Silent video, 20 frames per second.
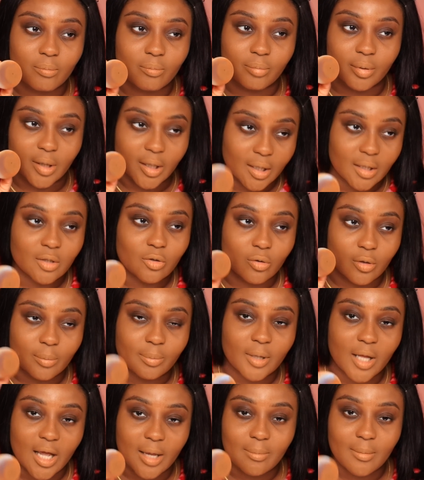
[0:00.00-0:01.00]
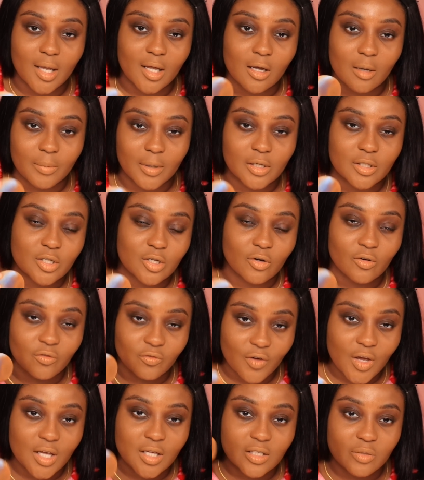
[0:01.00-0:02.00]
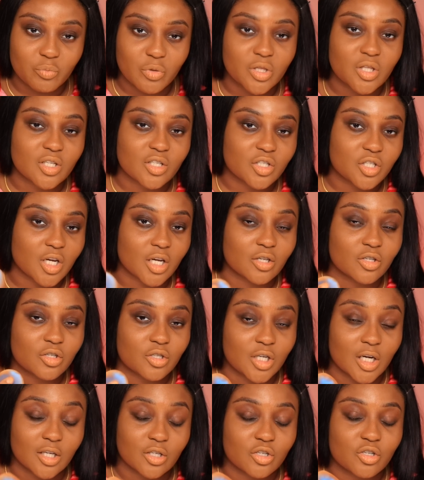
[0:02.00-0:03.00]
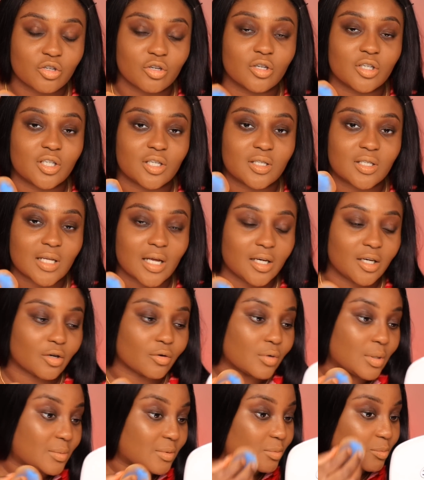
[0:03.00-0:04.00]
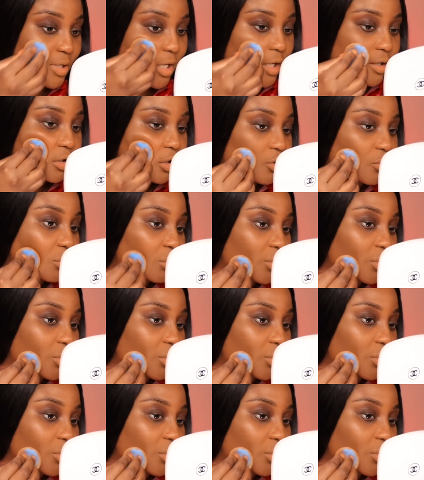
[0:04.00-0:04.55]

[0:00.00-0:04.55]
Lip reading: blend or apply makeup onto your face be this texture just kind of creeps me out a little